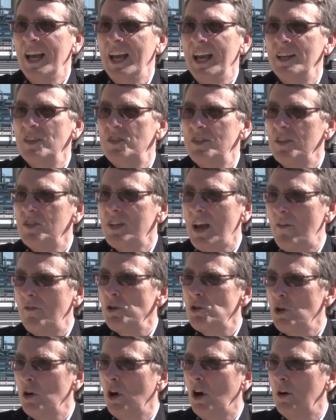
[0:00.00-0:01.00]
is the
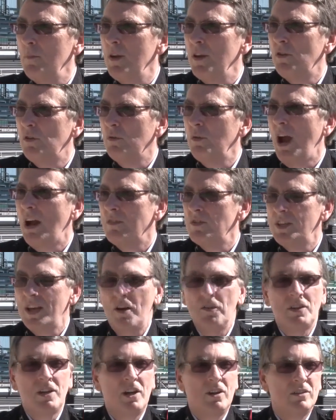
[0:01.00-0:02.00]
Salvation Army throughout
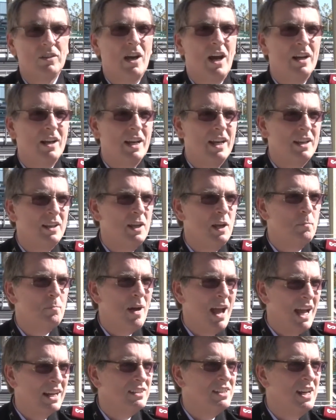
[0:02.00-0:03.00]
South Carolina and the
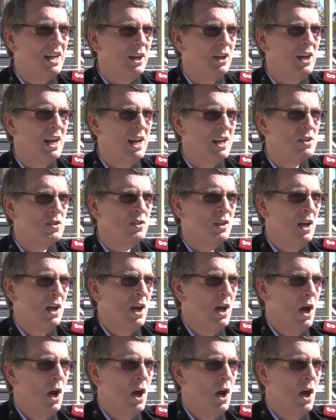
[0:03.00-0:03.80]
impacted areas